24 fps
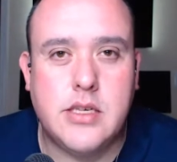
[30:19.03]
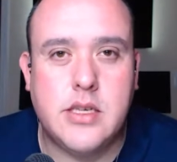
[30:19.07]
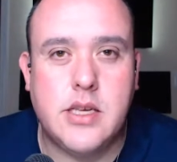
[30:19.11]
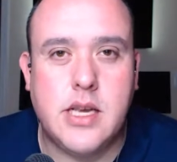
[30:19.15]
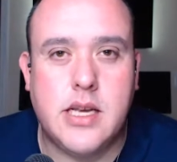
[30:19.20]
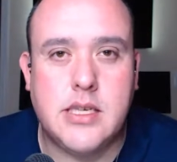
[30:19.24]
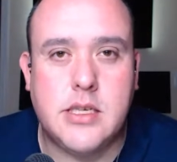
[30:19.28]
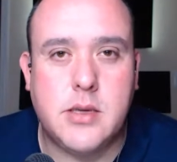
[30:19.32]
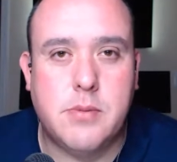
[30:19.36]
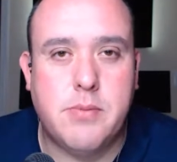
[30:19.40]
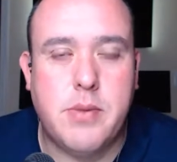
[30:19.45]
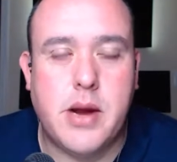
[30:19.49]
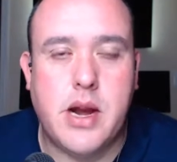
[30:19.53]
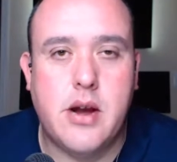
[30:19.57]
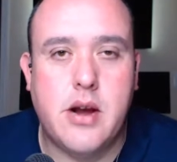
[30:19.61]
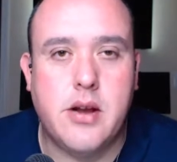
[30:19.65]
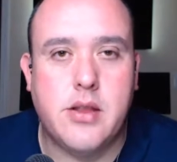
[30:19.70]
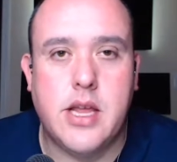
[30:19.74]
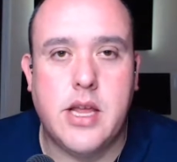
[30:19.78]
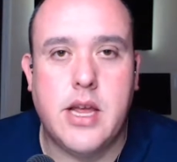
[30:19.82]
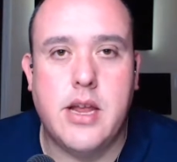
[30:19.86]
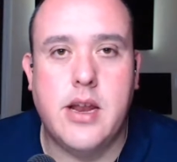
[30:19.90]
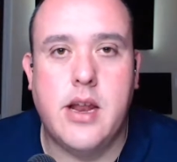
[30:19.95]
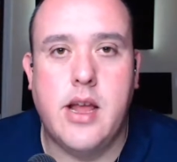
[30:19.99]
less apparent
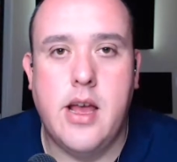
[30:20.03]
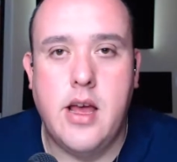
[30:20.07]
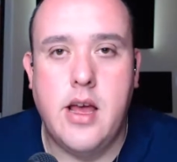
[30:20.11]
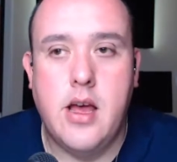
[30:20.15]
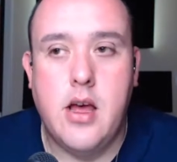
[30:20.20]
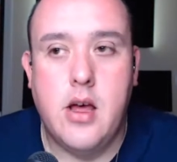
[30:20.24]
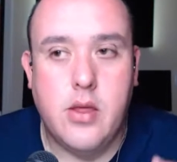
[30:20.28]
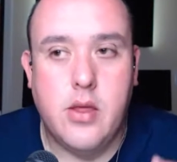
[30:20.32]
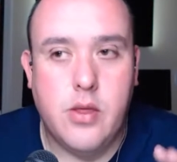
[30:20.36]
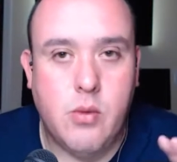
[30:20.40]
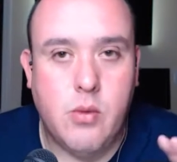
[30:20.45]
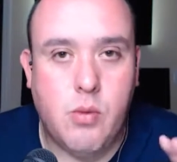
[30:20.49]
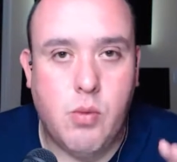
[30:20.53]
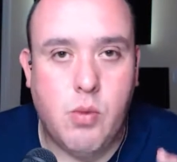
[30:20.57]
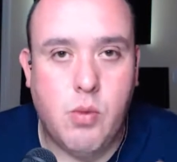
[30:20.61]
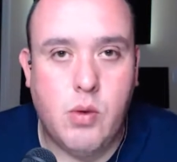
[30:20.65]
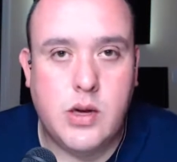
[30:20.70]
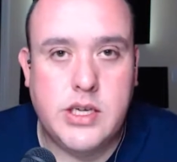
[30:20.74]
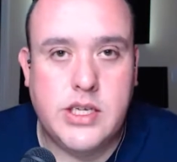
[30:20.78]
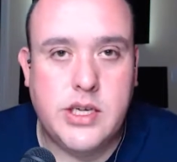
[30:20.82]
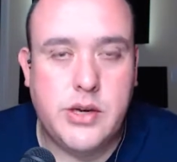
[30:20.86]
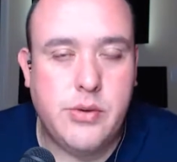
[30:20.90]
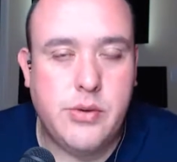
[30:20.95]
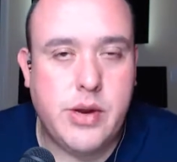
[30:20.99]
than the,
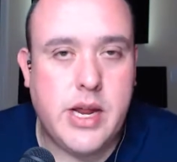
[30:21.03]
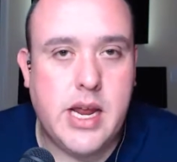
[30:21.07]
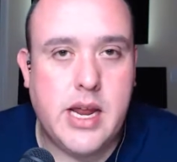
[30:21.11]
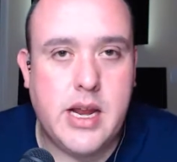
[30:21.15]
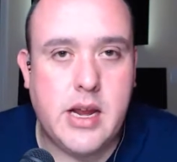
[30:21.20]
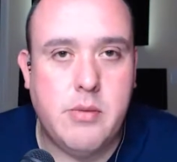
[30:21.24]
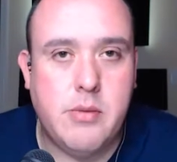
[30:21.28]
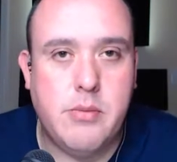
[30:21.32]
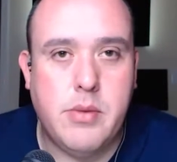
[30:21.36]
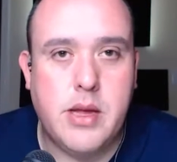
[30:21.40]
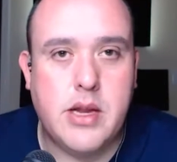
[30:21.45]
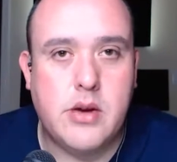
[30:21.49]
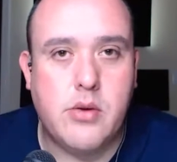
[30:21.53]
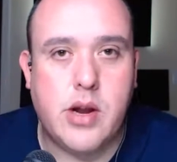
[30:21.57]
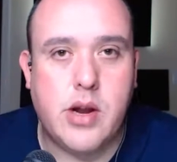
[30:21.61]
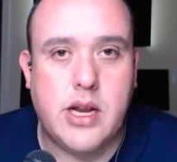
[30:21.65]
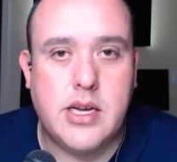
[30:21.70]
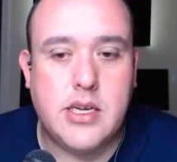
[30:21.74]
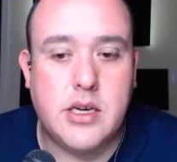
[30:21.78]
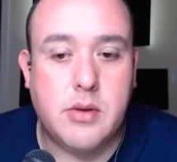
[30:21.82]
what you get in a mid range.